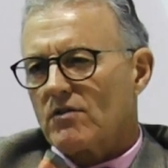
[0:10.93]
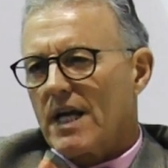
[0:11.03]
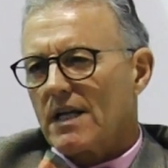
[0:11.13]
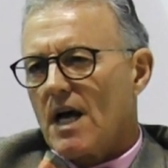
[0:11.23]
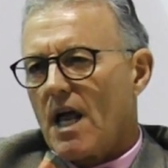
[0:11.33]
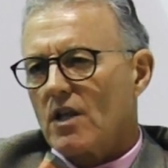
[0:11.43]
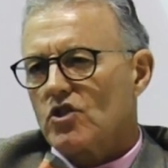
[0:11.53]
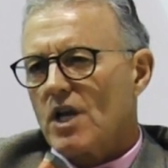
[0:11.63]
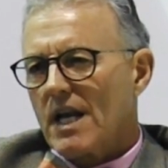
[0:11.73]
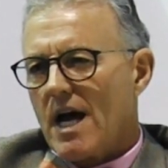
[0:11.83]

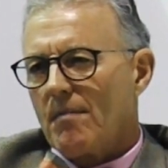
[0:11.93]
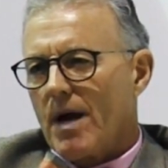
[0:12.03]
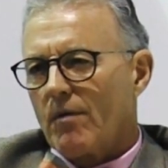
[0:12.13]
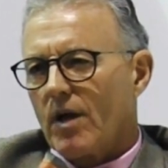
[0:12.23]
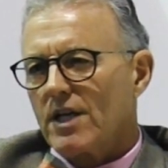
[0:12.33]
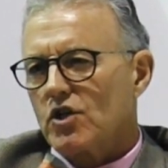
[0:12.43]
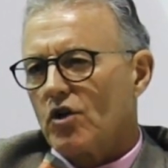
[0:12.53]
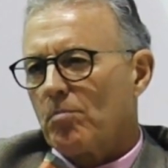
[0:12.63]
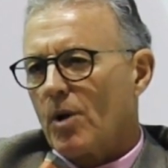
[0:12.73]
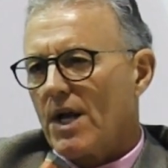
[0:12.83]
technology and how it might relate to
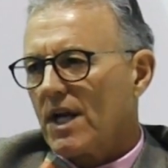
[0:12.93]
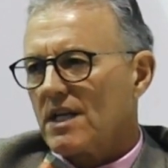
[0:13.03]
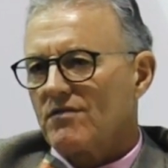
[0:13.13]
your product,